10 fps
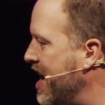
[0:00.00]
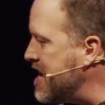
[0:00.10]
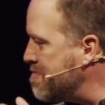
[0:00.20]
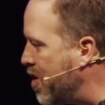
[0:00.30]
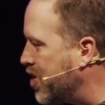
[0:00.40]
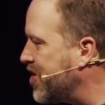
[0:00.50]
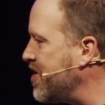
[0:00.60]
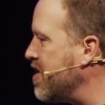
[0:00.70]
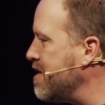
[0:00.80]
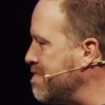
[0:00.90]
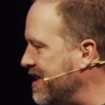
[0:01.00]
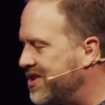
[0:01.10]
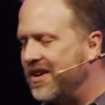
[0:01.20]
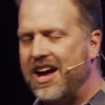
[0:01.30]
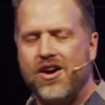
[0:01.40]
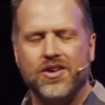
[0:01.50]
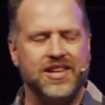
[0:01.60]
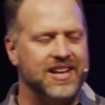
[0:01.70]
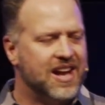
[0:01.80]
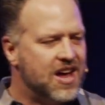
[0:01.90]
emotional and mental health
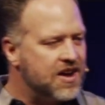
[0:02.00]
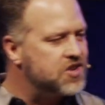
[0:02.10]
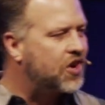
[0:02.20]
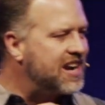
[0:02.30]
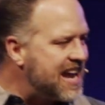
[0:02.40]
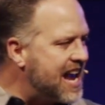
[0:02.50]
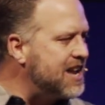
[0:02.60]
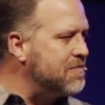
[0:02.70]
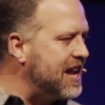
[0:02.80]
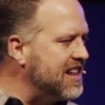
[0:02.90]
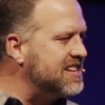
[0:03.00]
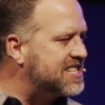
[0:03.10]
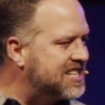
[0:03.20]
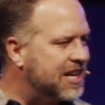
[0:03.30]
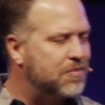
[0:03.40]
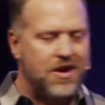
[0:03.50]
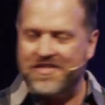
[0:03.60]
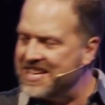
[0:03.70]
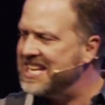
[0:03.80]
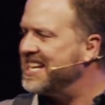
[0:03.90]
and trying to end the stigma of
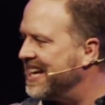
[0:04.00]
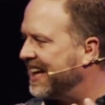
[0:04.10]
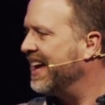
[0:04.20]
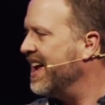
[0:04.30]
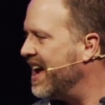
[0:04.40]
needing,